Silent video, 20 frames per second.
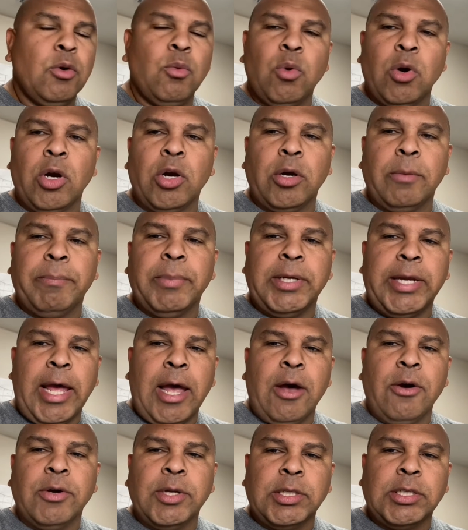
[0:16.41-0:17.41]
work, but
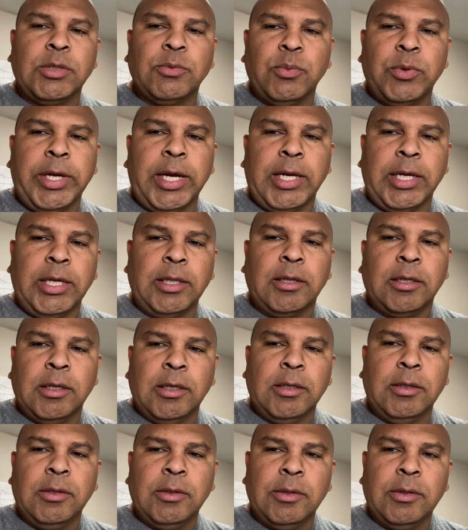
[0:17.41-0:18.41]
now it's we gotta get the